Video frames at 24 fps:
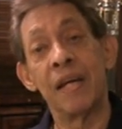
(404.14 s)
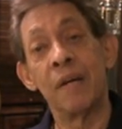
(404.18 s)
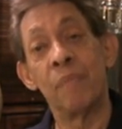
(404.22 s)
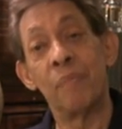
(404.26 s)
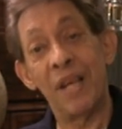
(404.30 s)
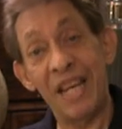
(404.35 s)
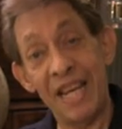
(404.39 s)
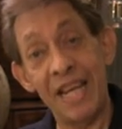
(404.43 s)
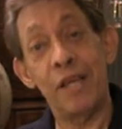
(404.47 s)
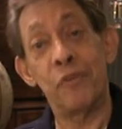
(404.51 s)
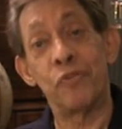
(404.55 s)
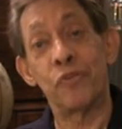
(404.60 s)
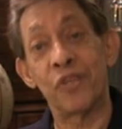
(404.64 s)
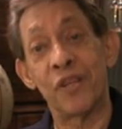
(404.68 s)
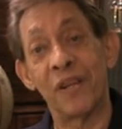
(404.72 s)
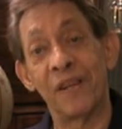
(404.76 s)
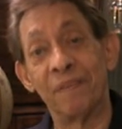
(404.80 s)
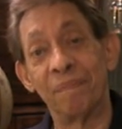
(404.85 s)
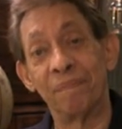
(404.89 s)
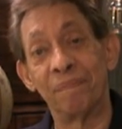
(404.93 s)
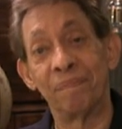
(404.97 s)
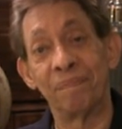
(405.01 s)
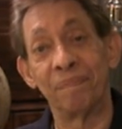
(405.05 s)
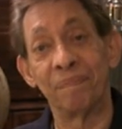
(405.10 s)
beliefs,
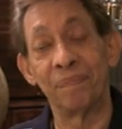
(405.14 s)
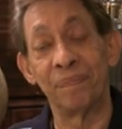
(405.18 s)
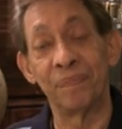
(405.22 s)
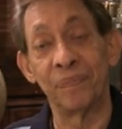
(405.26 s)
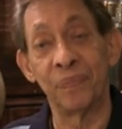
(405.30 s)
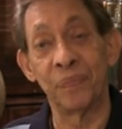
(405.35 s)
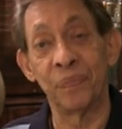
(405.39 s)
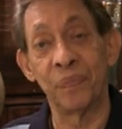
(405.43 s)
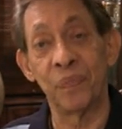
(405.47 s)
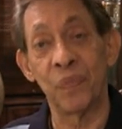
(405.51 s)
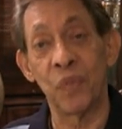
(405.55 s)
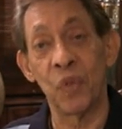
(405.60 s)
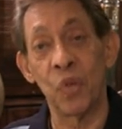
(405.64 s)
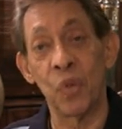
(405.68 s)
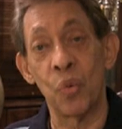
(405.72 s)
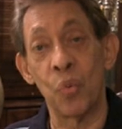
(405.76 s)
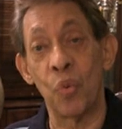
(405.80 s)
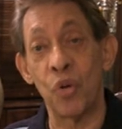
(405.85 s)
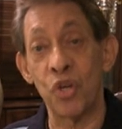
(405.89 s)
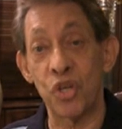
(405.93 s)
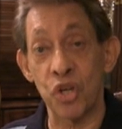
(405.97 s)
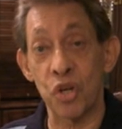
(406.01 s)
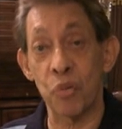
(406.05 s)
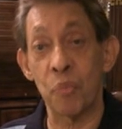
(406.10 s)

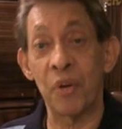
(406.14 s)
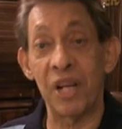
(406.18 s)
which are